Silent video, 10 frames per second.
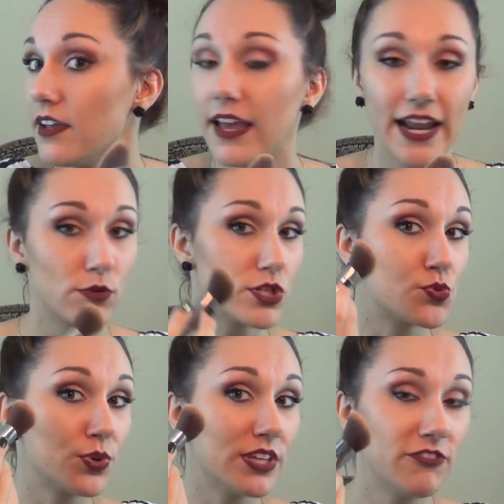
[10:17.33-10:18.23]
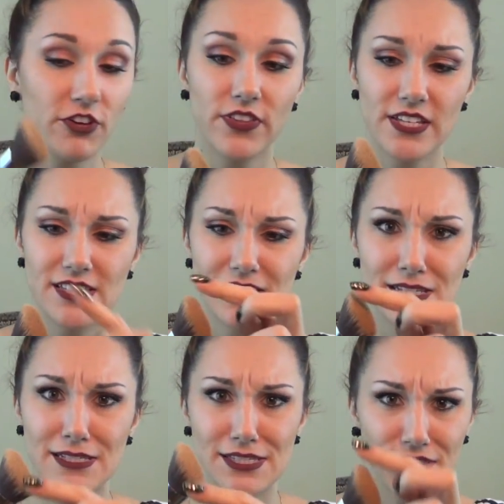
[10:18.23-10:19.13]
And I just really feel that since
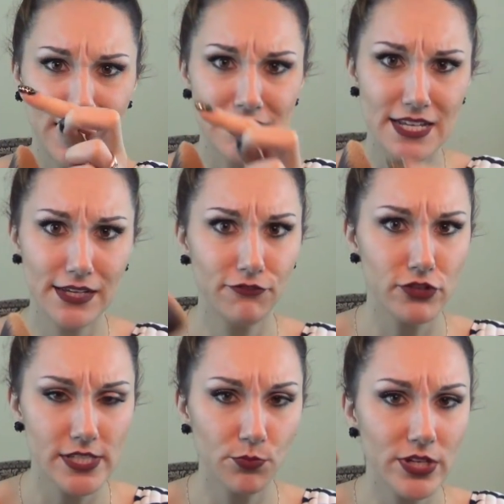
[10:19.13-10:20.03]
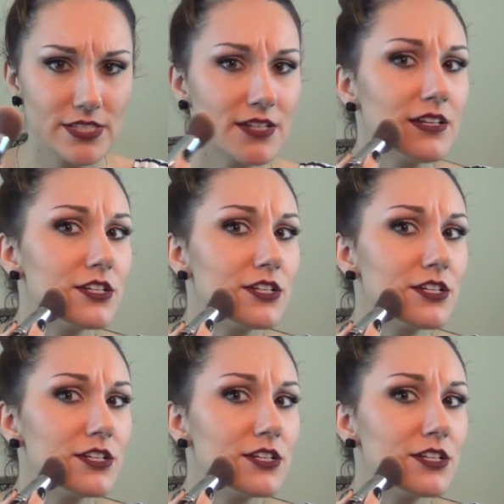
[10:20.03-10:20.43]
it's slanted for some reason,